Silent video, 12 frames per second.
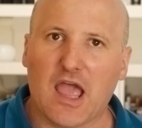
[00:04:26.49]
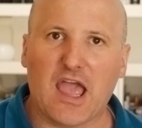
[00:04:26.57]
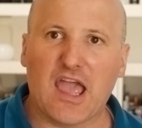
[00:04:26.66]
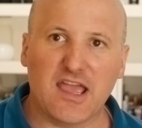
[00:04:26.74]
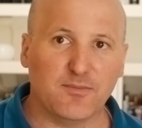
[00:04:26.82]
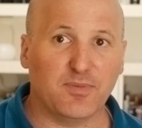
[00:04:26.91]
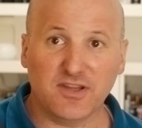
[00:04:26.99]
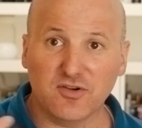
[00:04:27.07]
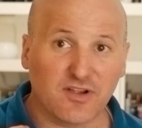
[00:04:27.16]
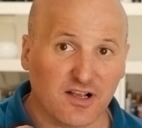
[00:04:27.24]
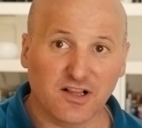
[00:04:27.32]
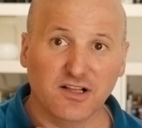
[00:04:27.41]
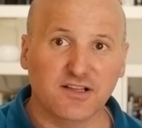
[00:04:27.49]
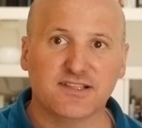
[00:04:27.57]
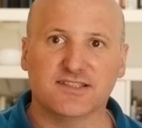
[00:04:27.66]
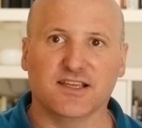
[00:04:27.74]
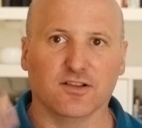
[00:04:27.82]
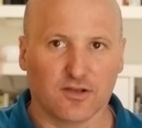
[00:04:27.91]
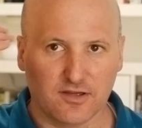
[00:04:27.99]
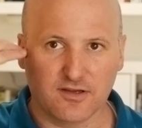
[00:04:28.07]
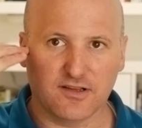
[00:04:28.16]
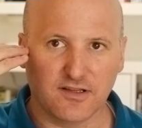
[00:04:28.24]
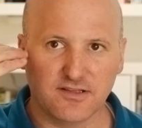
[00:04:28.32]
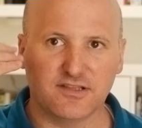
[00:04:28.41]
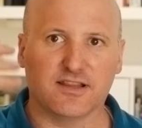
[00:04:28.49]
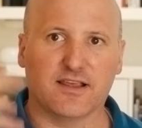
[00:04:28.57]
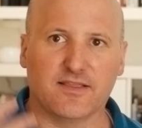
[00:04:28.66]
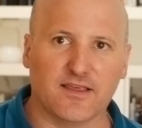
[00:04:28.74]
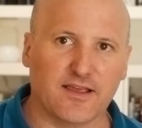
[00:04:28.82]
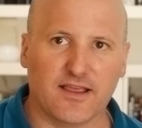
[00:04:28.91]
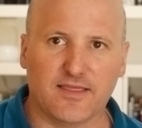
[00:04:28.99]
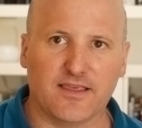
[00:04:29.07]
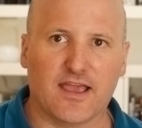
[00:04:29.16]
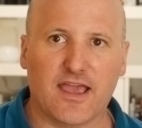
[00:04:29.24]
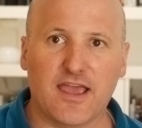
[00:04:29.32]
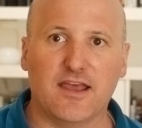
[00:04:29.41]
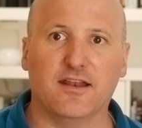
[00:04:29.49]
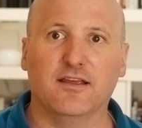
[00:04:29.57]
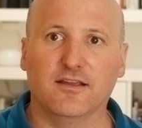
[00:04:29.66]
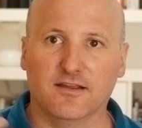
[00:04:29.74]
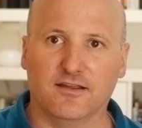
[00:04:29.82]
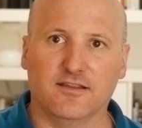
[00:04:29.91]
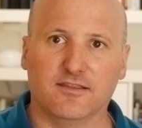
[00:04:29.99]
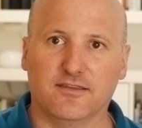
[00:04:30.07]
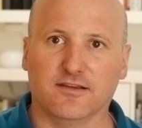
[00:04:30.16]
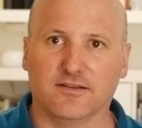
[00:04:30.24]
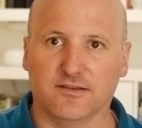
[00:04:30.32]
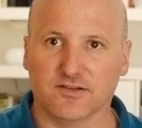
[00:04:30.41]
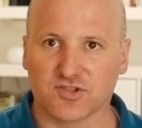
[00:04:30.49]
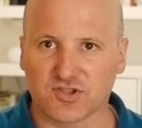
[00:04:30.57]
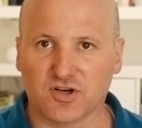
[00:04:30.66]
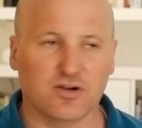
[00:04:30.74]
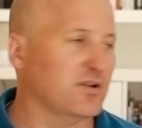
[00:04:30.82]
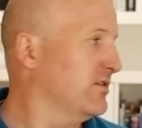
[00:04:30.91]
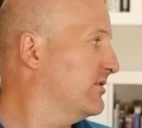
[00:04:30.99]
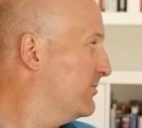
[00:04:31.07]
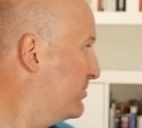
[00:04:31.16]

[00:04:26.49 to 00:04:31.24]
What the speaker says: But you can clearly see, look, you can clearly see the head, the shirt, you can